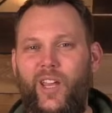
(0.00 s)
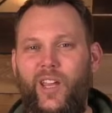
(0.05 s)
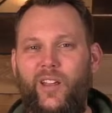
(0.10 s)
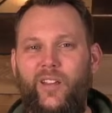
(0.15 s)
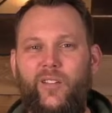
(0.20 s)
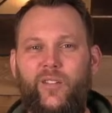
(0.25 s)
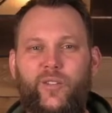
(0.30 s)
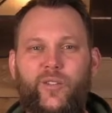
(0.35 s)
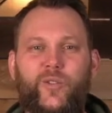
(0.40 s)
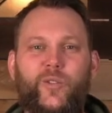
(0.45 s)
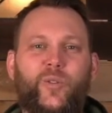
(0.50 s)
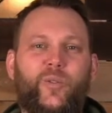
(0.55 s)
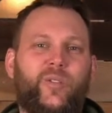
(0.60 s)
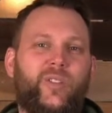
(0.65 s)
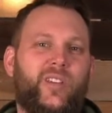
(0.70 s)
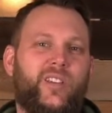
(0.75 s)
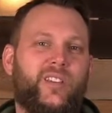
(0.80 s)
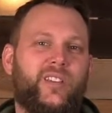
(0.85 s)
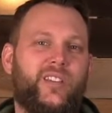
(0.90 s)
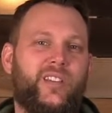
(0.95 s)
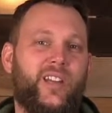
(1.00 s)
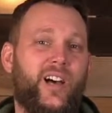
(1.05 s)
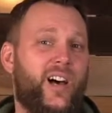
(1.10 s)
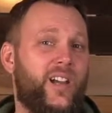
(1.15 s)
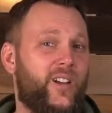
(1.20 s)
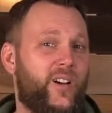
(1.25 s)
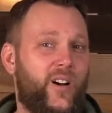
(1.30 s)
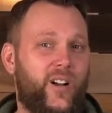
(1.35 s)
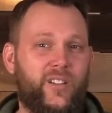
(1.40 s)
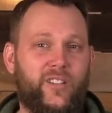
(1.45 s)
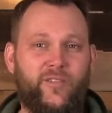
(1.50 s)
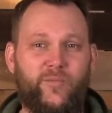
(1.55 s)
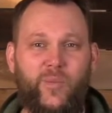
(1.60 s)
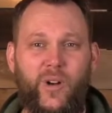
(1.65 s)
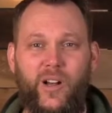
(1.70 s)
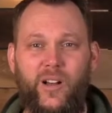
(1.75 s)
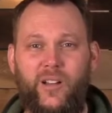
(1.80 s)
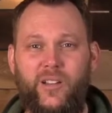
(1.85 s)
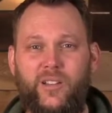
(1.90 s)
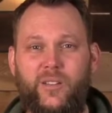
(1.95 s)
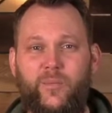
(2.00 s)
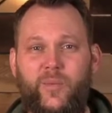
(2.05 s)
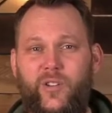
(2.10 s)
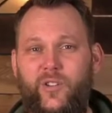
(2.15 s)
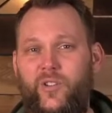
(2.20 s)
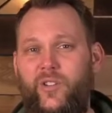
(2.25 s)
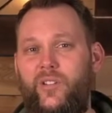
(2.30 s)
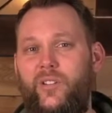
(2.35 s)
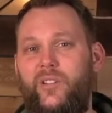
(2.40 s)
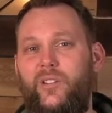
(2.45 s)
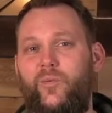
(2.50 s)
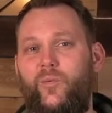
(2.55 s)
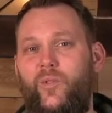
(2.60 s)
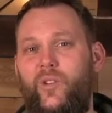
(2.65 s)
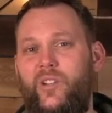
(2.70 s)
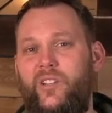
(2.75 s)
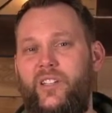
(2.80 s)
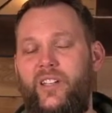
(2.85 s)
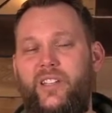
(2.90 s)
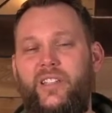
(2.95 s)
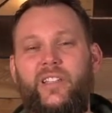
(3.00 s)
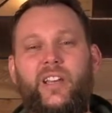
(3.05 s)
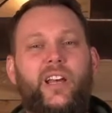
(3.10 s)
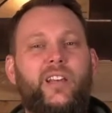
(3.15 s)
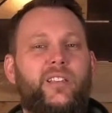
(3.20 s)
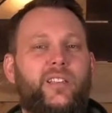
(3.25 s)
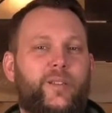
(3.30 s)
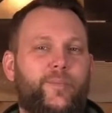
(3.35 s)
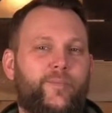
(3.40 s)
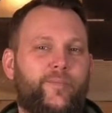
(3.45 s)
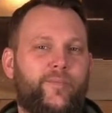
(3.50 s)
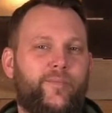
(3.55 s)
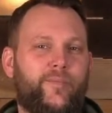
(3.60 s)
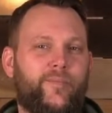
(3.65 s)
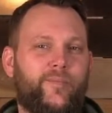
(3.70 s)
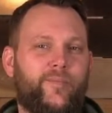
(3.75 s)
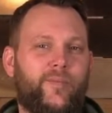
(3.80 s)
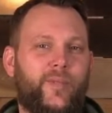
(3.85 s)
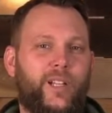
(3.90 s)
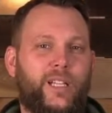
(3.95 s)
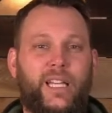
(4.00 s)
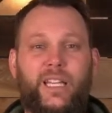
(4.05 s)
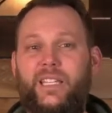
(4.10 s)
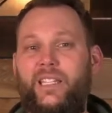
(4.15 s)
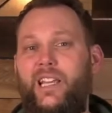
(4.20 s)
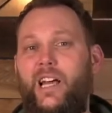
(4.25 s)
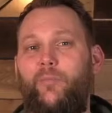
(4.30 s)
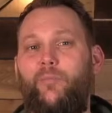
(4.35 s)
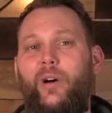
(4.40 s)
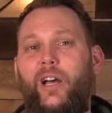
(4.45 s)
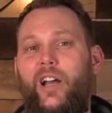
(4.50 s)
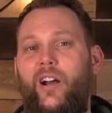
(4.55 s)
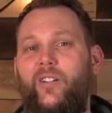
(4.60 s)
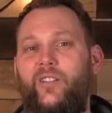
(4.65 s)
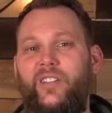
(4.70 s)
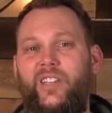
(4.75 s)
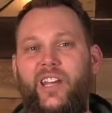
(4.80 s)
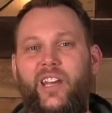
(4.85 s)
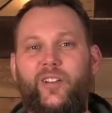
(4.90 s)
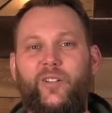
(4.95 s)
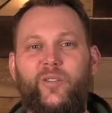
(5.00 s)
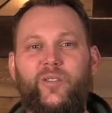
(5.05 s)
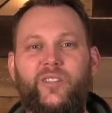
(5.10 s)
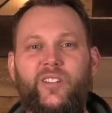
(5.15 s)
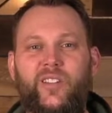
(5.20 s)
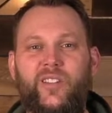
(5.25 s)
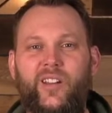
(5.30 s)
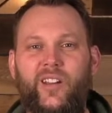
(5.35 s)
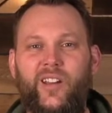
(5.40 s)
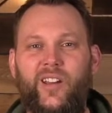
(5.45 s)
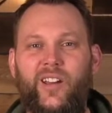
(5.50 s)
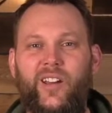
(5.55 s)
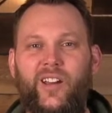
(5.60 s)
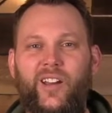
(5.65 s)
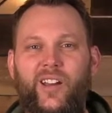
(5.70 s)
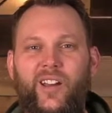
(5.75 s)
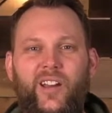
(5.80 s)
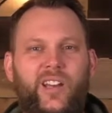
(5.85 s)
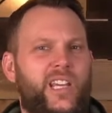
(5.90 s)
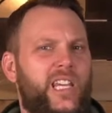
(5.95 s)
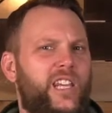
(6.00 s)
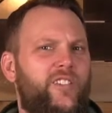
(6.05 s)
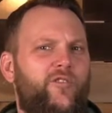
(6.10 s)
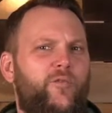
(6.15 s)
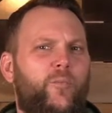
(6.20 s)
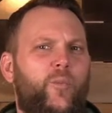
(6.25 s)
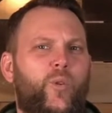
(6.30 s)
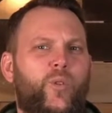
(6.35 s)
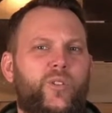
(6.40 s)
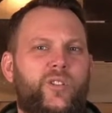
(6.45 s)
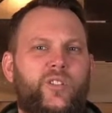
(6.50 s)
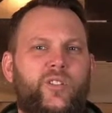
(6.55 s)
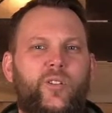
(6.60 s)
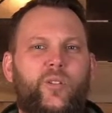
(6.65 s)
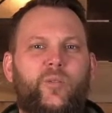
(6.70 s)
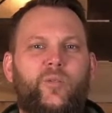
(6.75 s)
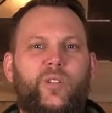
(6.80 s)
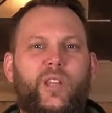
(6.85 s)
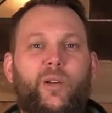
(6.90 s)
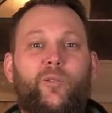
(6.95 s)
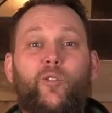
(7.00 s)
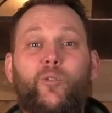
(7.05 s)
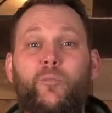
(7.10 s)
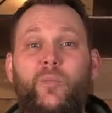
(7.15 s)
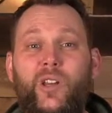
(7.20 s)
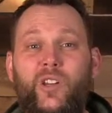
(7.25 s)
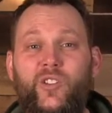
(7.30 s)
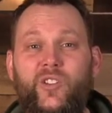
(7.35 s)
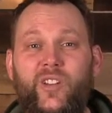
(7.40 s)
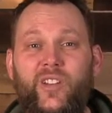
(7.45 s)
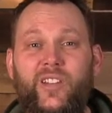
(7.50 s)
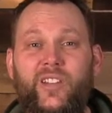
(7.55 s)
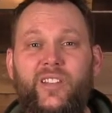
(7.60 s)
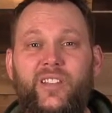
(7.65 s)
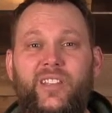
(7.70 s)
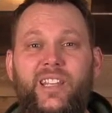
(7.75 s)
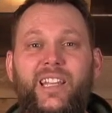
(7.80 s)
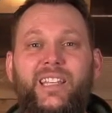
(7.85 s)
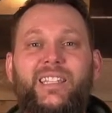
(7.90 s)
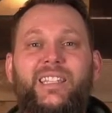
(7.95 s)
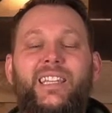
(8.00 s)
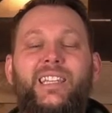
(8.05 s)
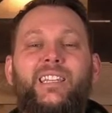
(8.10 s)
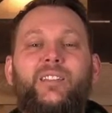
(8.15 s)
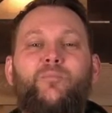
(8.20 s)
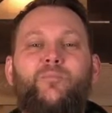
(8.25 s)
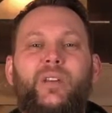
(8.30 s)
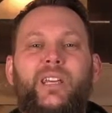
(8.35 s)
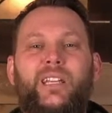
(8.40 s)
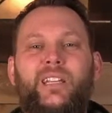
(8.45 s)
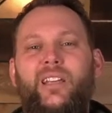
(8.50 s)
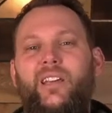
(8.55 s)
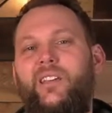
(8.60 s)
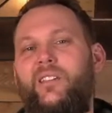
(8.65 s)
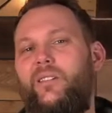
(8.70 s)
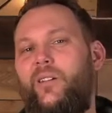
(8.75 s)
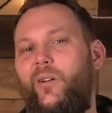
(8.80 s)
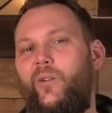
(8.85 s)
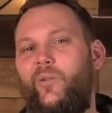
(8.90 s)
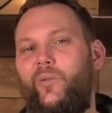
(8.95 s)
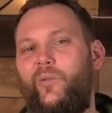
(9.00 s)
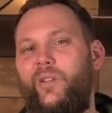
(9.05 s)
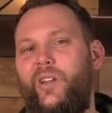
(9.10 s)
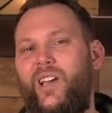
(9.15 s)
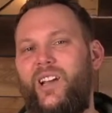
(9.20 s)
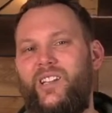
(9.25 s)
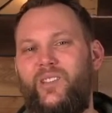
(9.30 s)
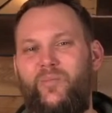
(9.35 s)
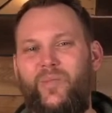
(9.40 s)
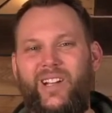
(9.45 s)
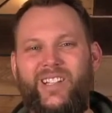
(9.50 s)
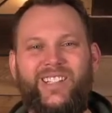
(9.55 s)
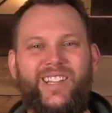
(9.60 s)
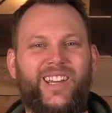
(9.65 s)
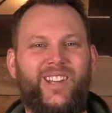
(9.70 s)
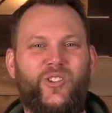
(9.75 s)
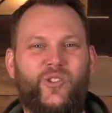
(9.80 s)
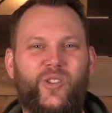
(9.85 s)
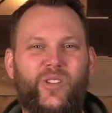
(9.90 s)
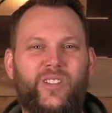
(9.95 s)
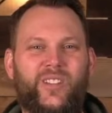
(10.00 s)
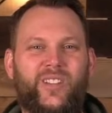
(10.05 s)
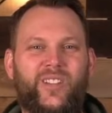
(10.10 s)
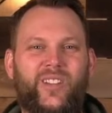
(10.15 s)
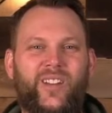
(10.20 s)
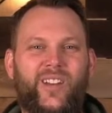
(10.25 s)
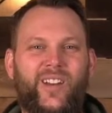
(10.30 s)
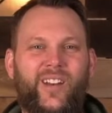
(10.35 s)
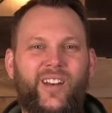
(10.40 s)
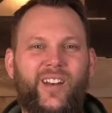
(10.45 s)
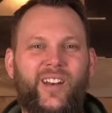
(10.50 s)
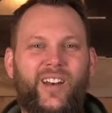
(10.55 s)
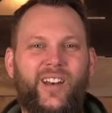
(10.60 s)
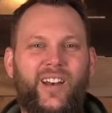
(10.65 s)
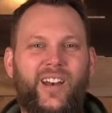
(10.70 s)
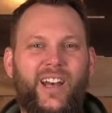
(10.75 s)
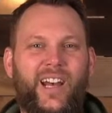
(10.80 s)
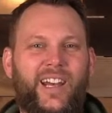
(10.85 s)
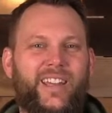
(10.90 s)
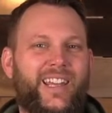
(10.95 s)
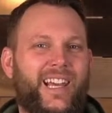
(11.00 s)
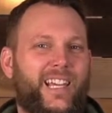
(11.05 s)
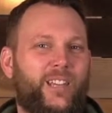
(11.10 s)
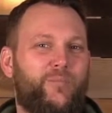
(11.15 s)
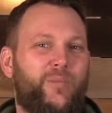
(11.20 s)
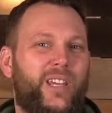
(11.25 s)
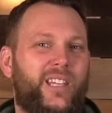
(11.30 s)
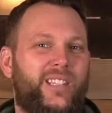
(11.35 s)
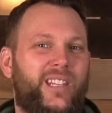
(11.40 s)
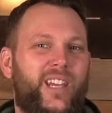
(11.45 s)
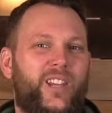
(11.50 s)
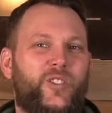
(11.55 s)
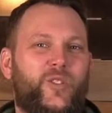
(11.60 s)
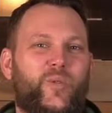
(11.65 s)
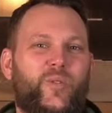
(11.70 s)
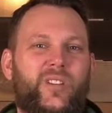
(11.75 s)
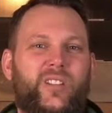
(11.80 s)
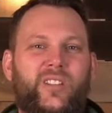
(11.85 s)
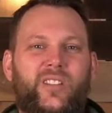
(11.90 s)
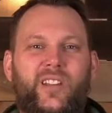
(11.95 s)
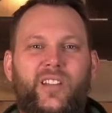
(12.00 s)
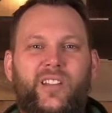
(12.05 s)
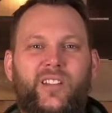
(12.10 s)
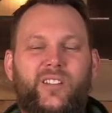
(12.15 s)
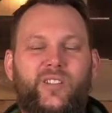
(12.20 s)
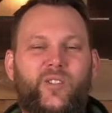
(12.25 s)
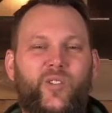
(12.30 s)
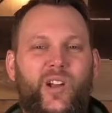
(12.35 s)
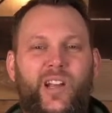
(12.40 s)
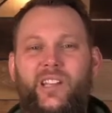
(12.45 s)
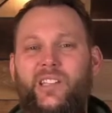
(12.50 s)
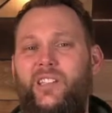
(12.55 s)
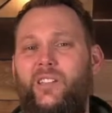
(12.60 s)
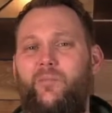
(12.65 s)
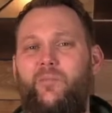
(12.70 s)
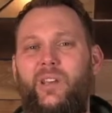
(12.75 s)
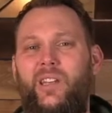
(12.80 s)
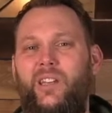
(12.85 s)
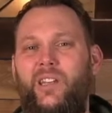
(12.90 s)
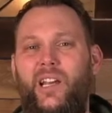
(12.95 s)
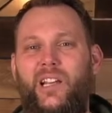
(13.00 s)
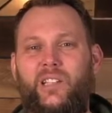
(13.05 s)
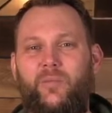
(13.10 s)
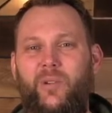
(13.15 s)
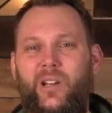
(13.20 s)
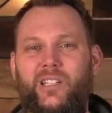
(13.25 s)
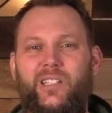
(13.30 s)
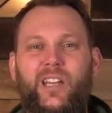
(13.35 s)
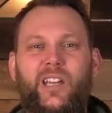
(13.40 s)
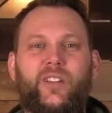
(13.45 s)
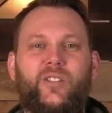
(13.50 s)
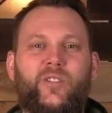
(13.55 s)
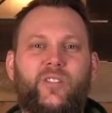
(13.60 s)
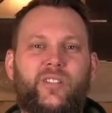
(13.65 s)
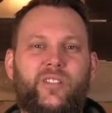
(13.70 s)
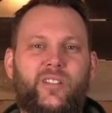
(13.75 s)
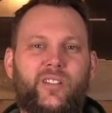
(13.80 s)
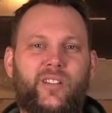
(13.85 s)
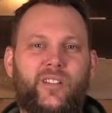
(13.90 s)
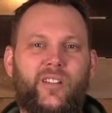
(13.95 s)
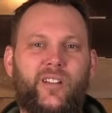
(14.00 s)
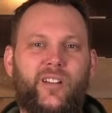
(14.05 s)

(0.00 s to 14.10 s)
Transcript: And the truth is, not all of Paul's missions were a success, at least not by our standards. Even more so, they were missions that didn't meet his own expectations. And that can be a dangerous thing, trying to meet expectations.